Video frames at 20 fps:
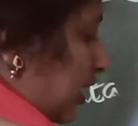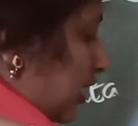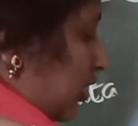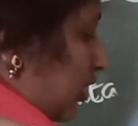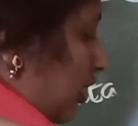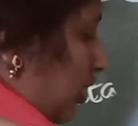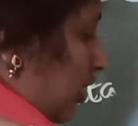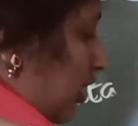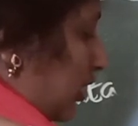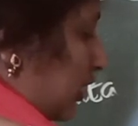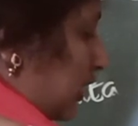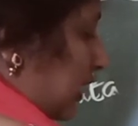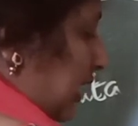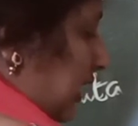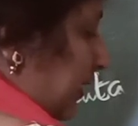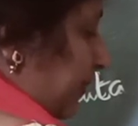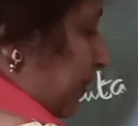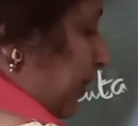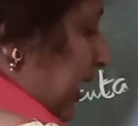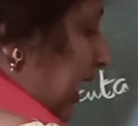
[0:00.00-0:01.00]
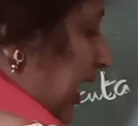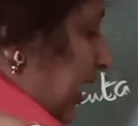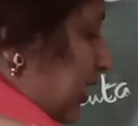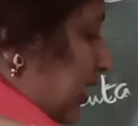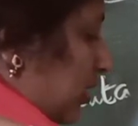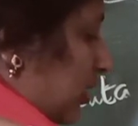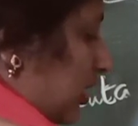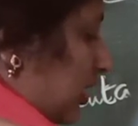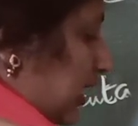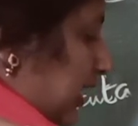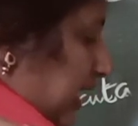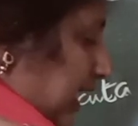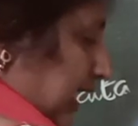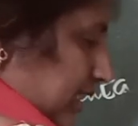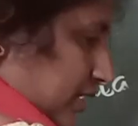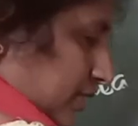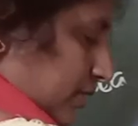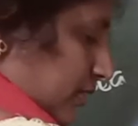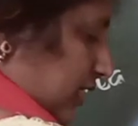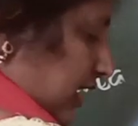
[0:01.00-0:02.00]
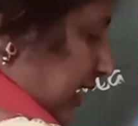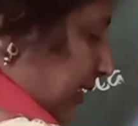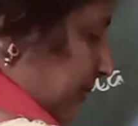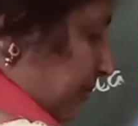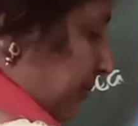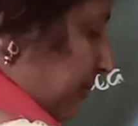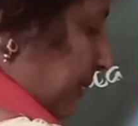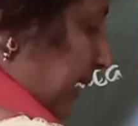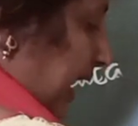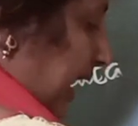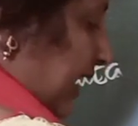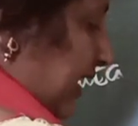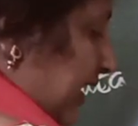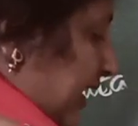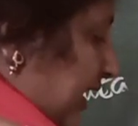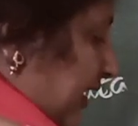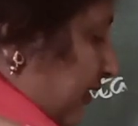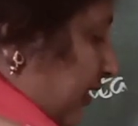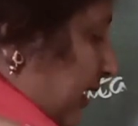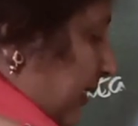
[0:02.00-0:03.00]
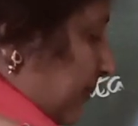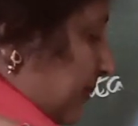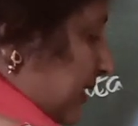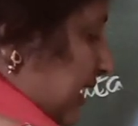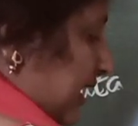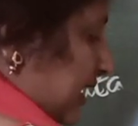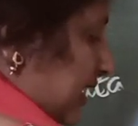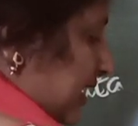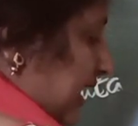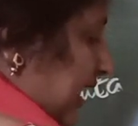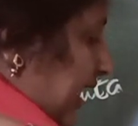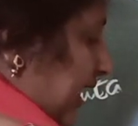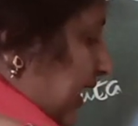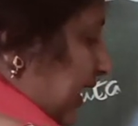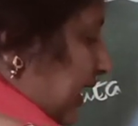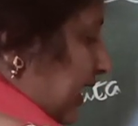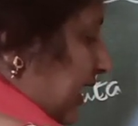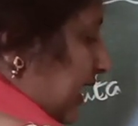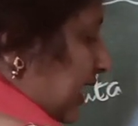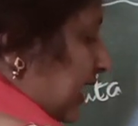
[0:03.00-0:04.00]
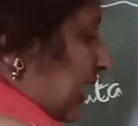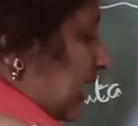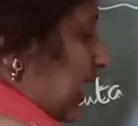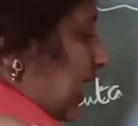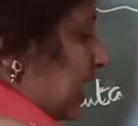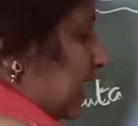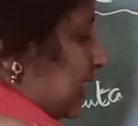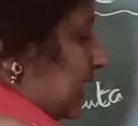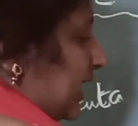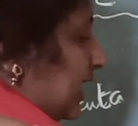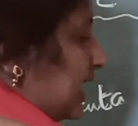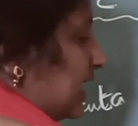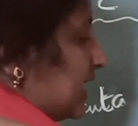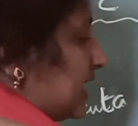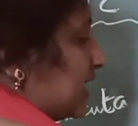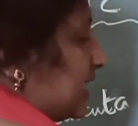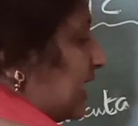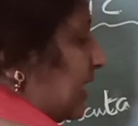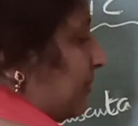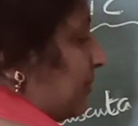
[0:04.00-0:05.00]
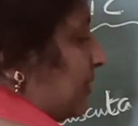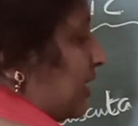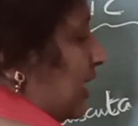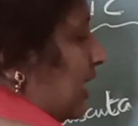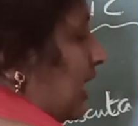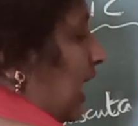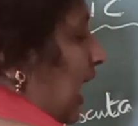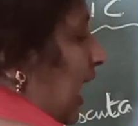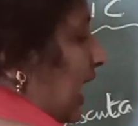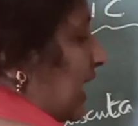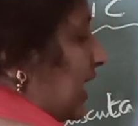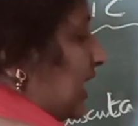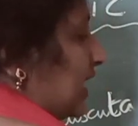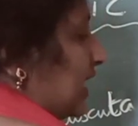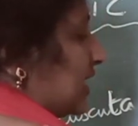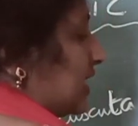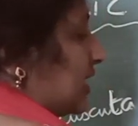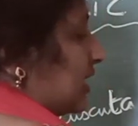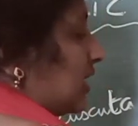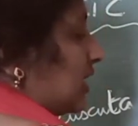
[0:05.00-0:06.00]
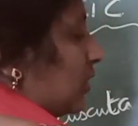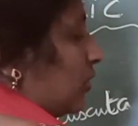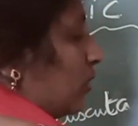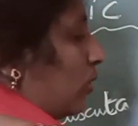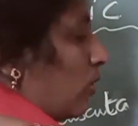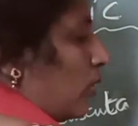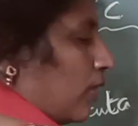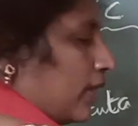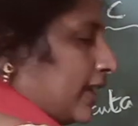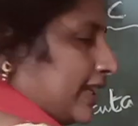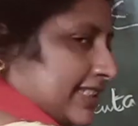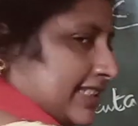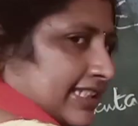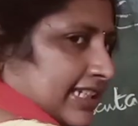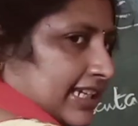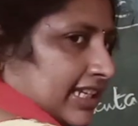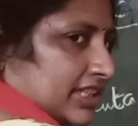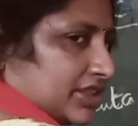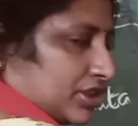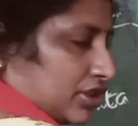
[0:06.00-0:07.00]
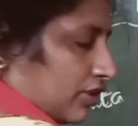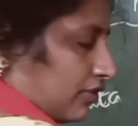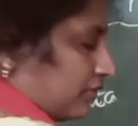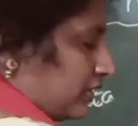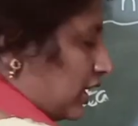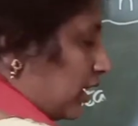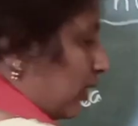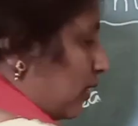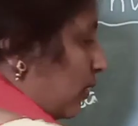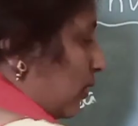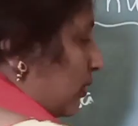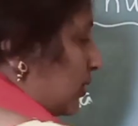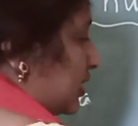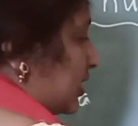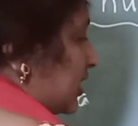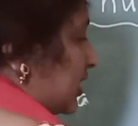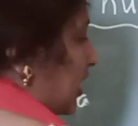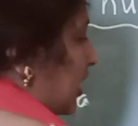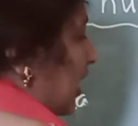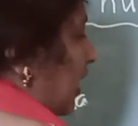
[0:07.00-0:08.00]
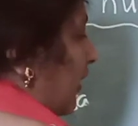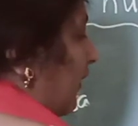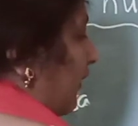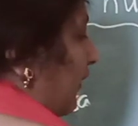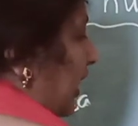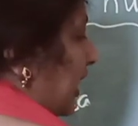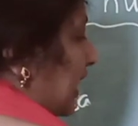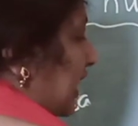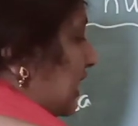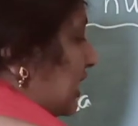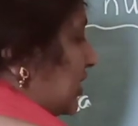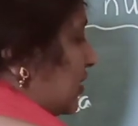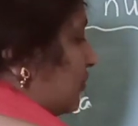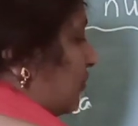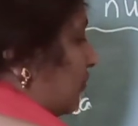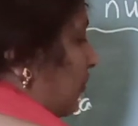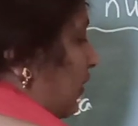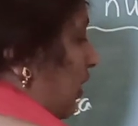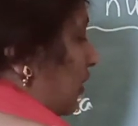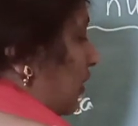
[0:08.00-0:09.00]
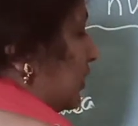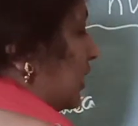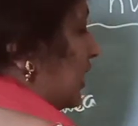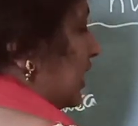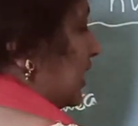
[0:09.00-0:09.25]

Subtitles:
dodder plant or the Cuscuta plant develops a slender, thin stem, and it's go in search of the host. When it finds